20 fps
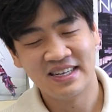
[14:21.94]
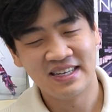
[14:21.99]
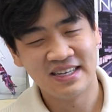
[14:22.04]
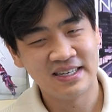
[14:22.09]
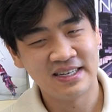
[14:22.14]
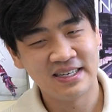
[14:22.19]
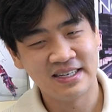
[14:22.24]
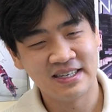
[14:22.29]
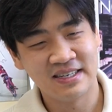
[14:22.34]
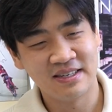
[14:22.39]

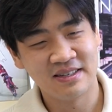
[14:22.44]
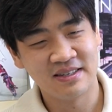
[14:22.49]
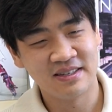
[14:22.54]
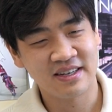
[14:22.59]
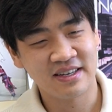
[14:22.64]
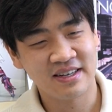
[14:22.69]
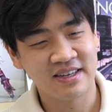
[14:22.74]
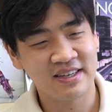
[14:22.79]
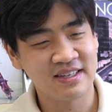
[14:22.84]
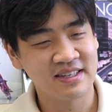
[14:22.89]

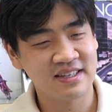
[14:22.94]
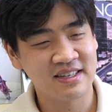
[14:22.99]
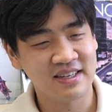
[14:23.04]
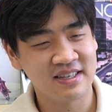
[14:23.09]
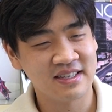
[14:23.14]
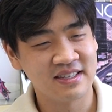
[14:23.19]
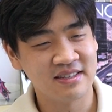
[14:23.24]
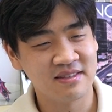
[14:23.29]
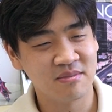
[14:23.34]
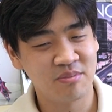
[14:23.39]

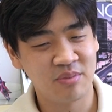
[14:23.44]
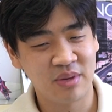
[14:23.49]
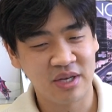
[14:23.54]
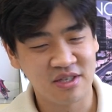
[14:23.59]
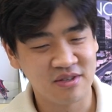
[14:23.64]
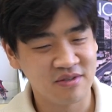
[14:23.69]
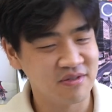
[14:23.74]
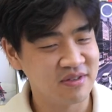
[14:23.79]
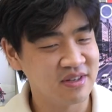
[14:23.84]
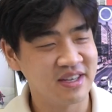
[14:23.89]
and
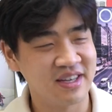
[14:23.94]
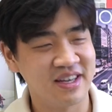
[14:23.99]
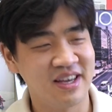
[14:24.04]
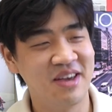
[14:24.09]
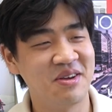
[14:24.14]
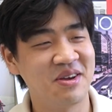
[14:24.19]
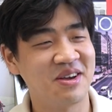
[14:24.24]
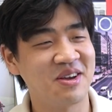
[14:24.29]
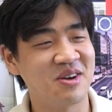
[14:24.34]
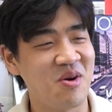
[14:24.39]
peacefully
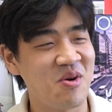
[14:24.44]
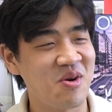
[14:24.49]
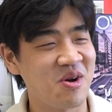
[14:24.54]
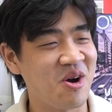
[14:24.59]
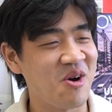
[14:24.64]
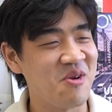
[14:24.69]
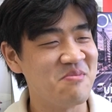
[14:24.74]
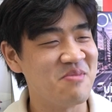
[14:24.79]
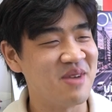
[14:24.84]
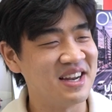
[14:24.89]
going
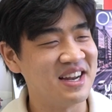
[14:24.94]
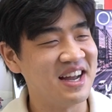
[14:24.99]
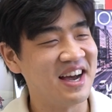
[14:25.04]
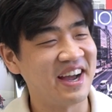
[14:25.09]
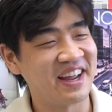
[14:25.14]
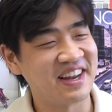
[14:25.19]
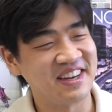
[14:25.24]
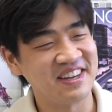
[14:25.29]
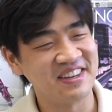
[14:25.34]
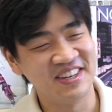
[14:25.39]
home by
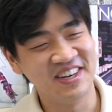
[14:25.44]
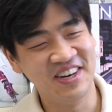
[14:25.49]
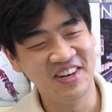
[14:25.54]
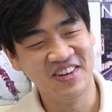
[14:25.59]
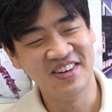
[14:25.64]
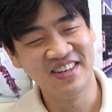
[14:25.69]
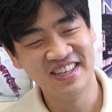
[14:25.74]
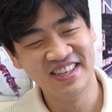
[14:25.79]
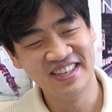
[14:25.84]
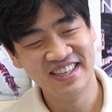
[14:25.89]
9, you know?